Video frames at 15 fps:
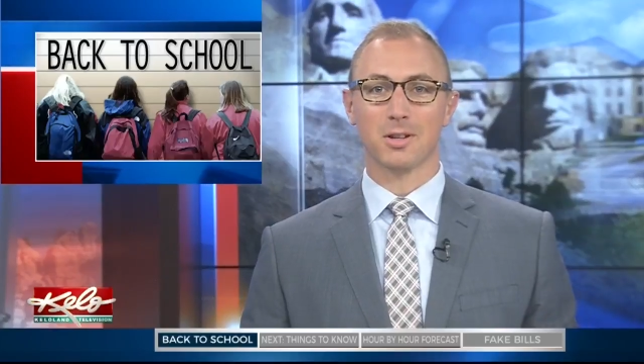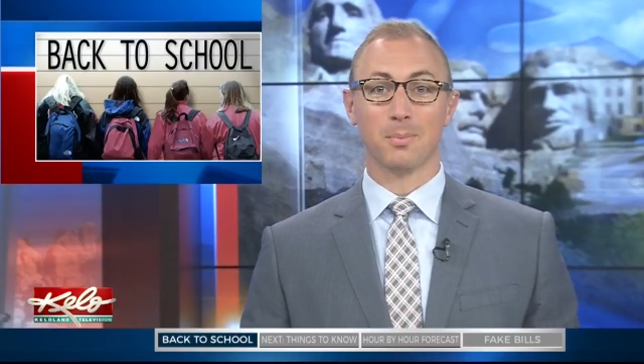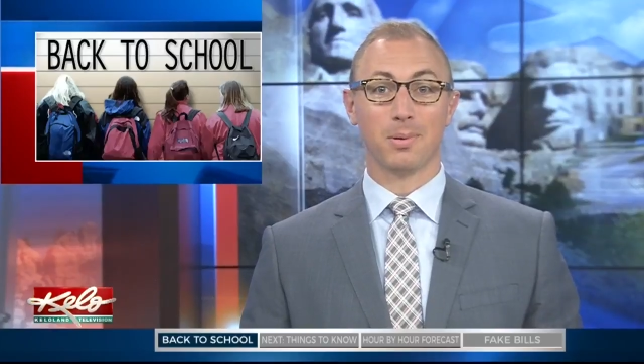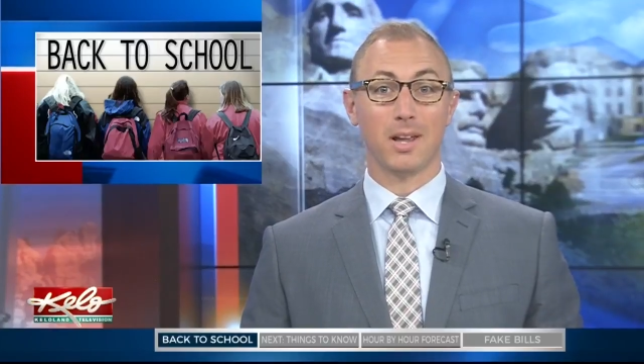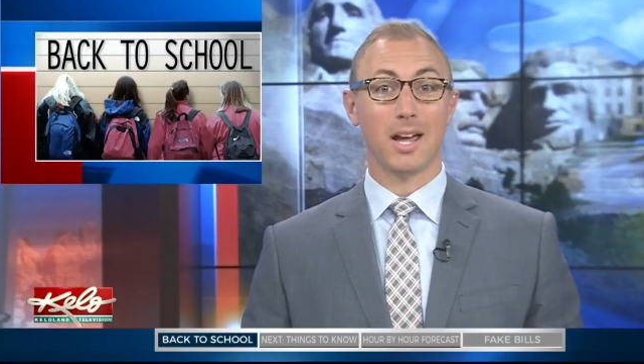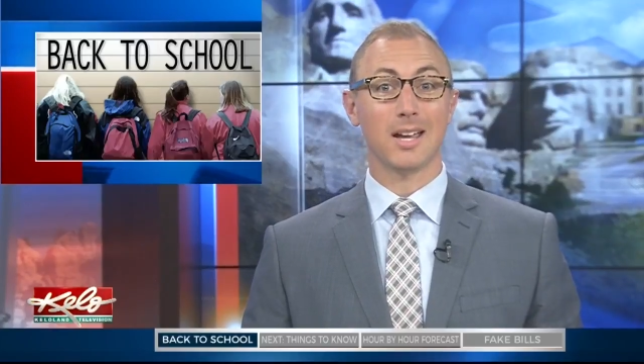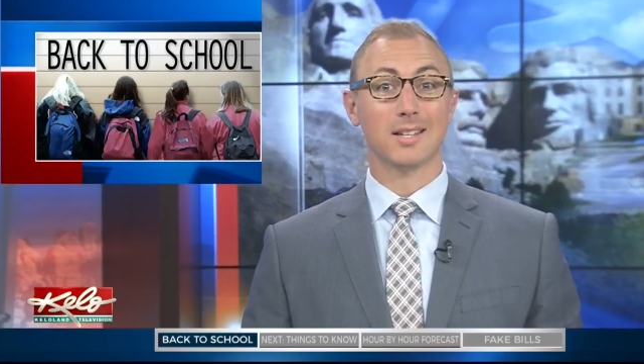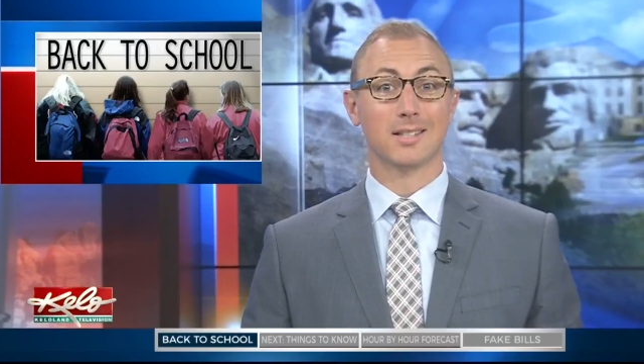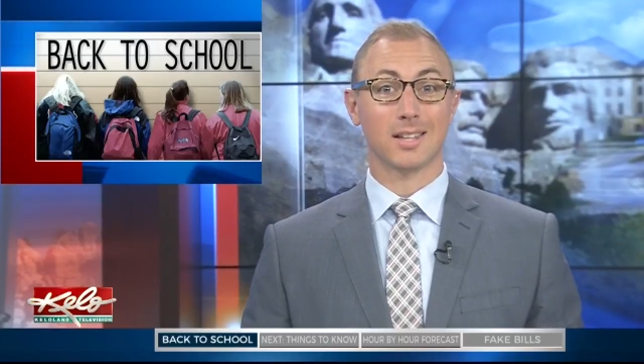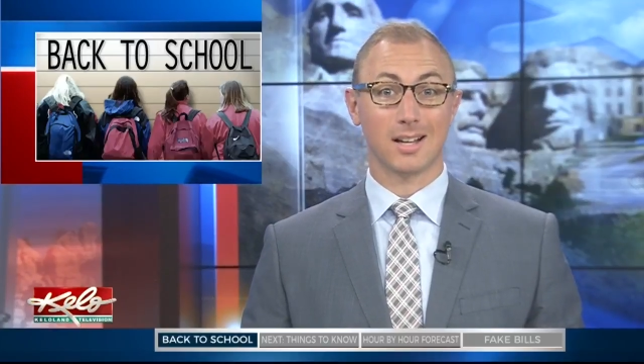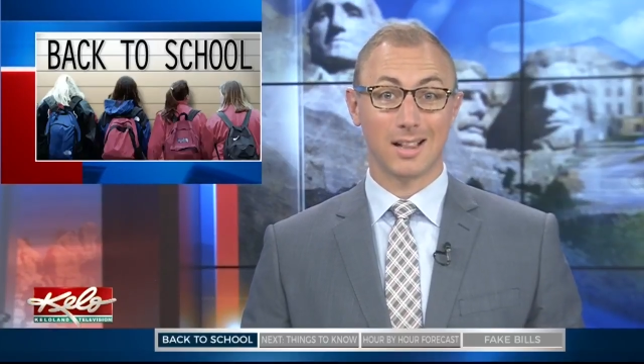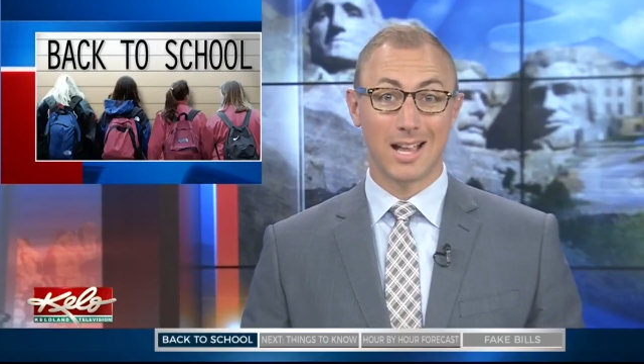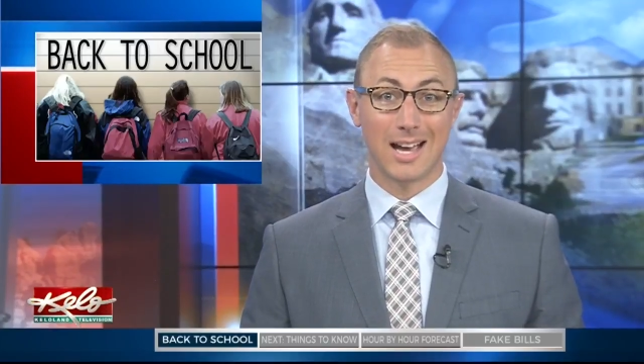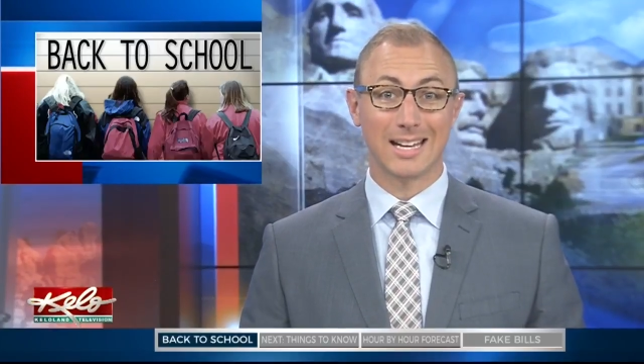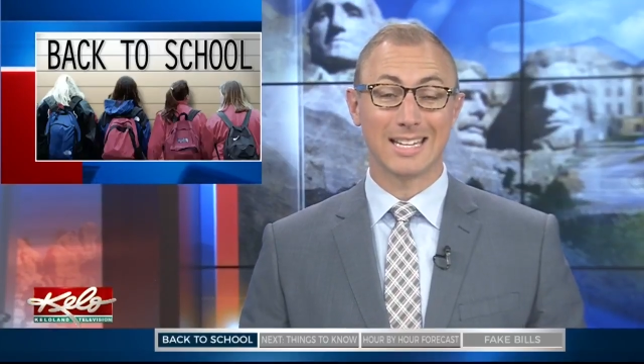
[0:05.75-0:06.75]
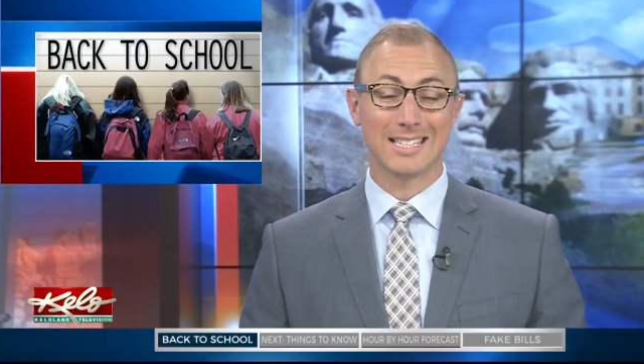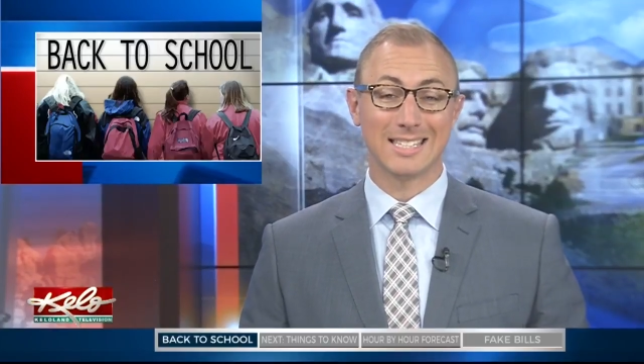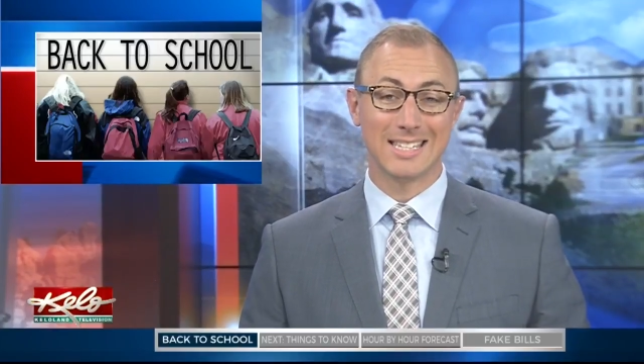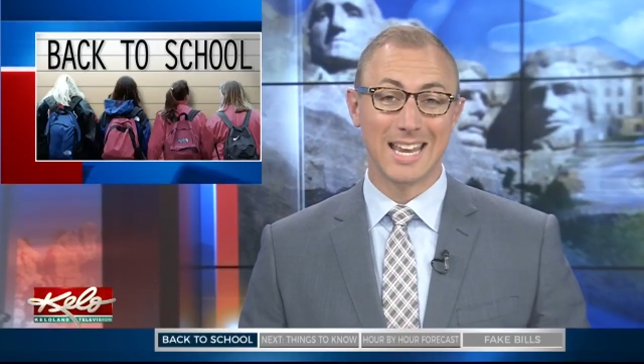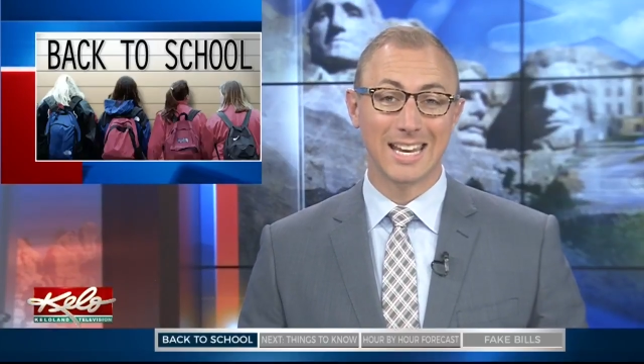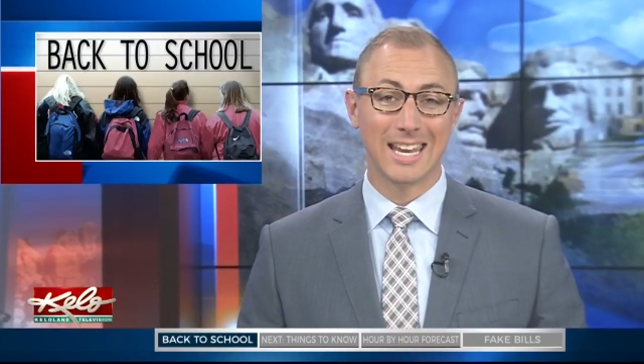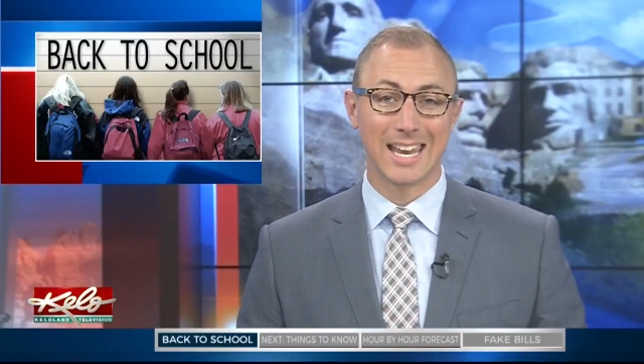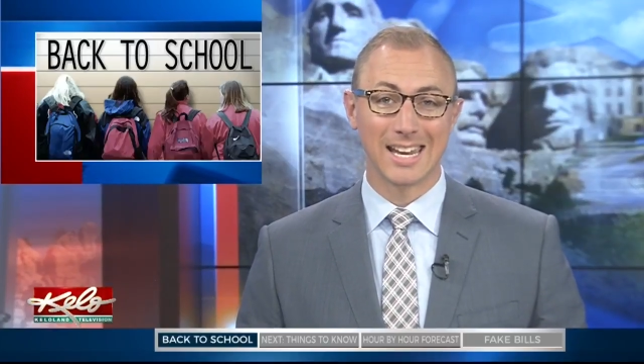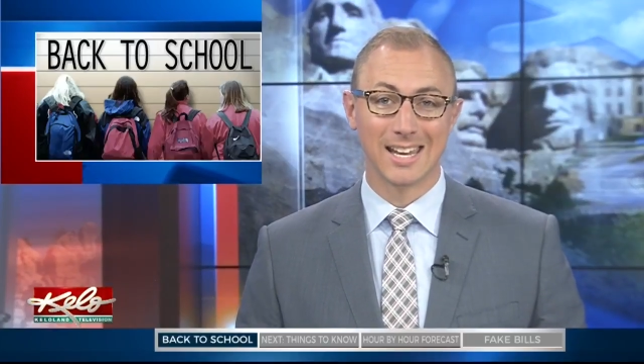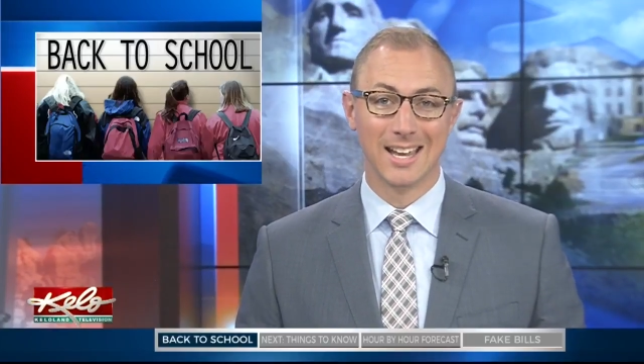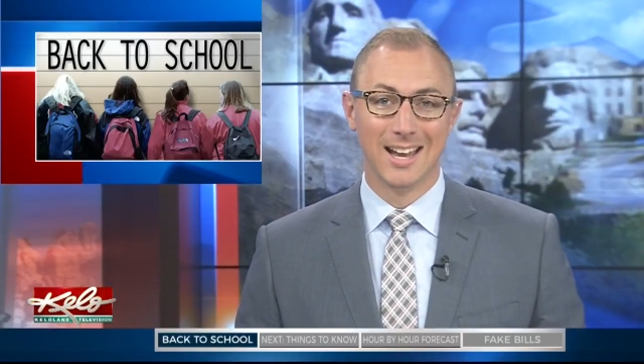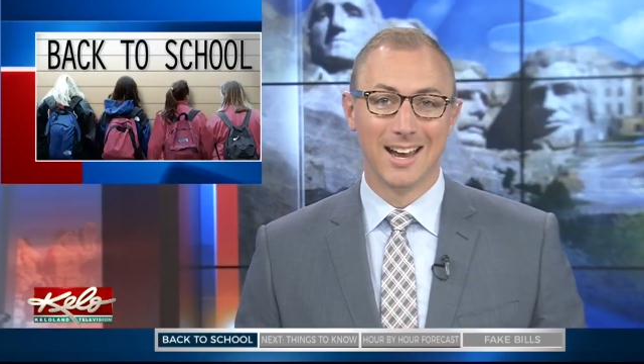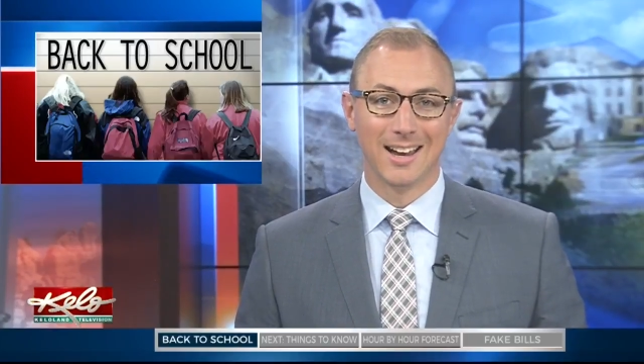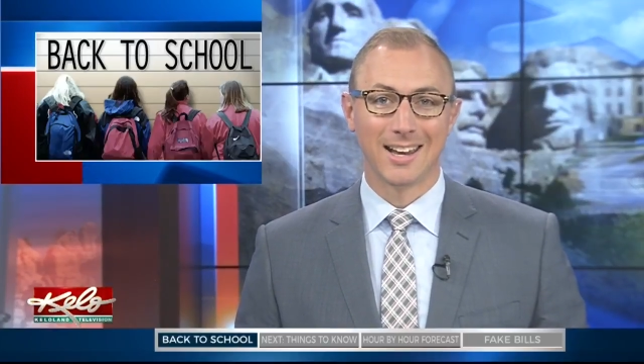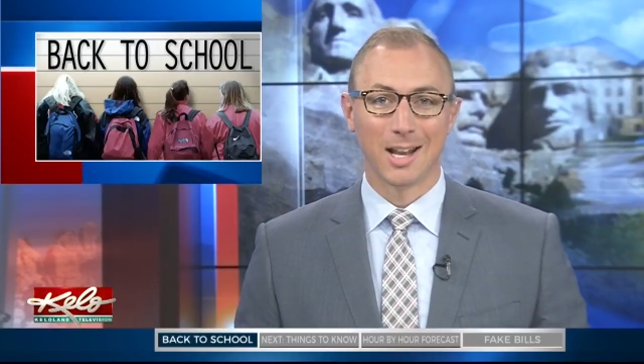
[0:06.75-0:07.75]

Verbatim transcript: supplies, the clock is ticking.